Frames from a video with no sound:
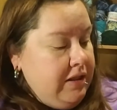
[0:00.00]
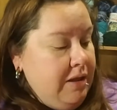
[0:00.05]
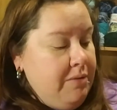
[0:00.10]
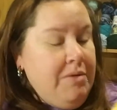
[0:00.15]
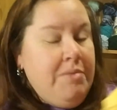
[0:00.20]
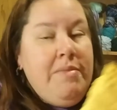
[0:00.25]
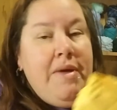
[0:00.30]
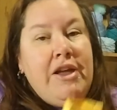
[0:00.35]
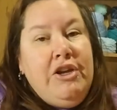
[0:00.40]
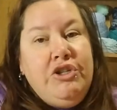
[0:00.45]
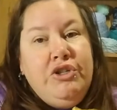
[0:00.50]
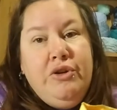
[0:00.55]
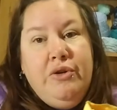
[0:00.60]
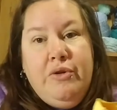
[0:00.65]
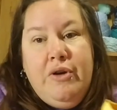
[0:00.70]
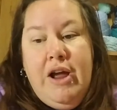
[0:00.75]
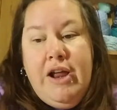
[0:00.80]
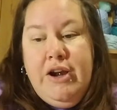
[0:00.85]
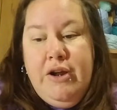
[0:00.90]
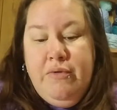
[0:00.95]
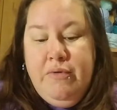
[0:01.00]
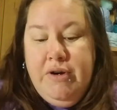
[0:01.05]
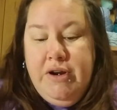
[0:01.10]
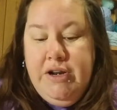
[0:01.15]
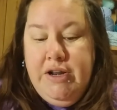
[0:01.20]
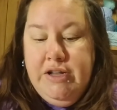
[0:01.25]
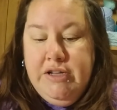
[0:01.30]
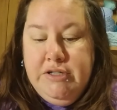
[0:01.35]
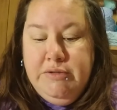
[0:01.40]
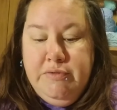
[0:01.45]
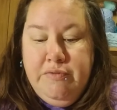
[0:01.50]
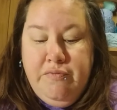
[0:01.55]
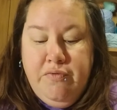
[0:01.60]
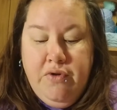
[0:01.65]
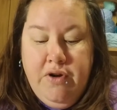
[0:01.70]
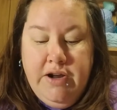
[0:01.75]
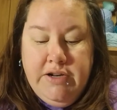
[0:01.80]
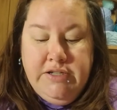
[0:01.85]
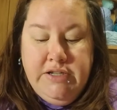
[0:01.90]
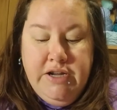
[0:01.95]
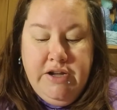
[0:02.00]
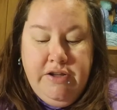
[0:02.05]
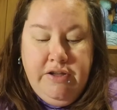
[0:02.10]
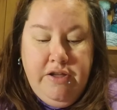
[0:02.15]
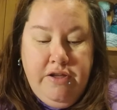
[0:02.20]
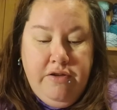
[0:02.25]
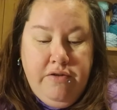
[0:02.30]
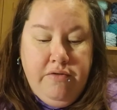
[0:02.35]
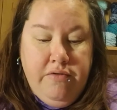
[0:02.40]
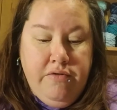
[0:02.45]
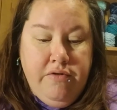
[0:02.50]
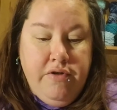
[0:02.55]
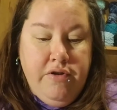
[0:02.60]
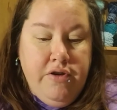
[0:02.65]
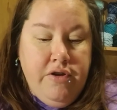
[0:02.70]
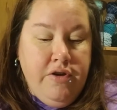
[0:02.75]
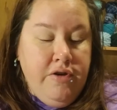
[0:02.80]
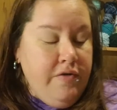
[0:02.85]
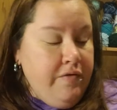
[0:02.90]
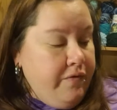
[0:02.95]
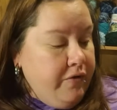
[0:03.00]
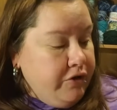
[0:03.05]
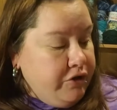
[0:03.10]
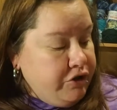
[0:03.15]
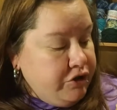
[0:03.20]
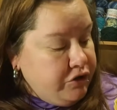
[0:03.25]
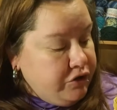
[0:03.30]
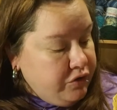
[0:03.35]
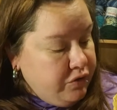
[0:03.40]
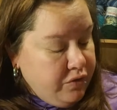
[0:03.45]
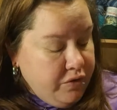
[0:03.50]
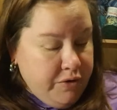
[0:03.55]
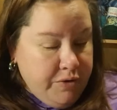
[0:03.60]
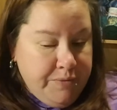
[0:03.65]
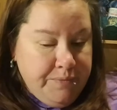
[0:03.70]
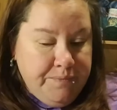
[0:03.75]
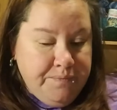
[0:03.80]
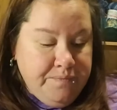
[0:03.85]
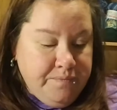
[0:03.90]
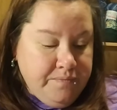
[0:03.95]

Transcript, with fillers: let me make sure I know what it is before I tell you for sure.